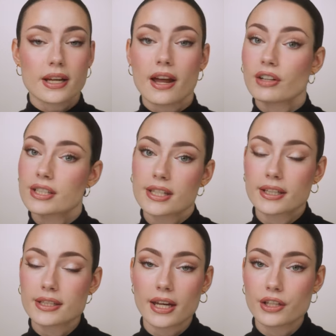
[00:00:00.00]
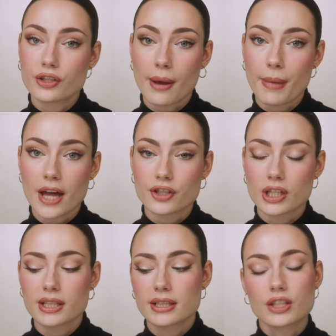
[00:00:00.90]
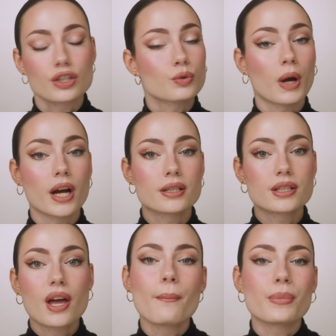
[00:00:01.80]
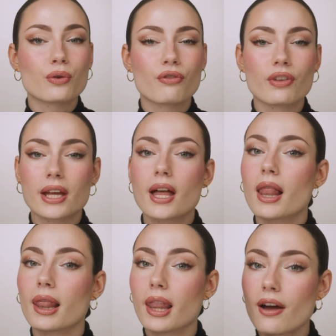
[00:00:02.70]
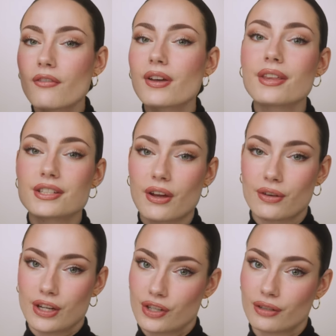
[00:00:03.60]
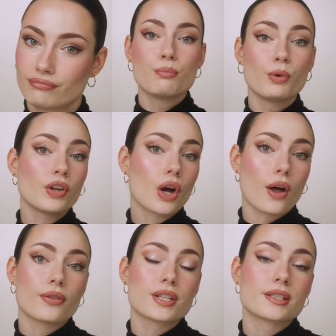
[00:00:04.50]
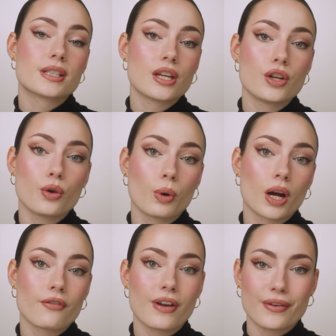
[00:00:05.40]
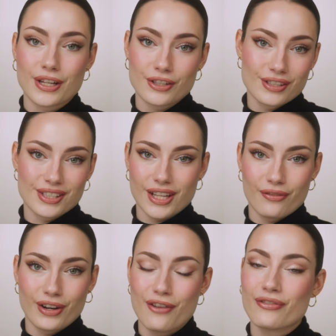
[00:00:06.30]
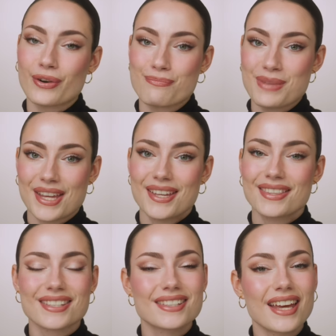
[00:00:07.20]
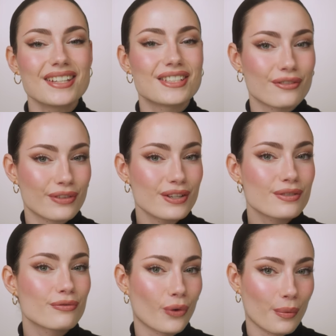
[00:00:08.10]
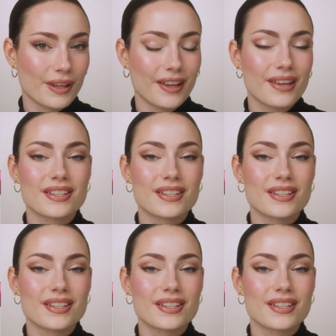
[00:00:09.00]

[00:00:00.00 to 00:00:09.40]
never sticks to any dry patches, it just wears beautifully. Love this foundation. Moving on, this is a newer foundation discovery for me. This is a different formula.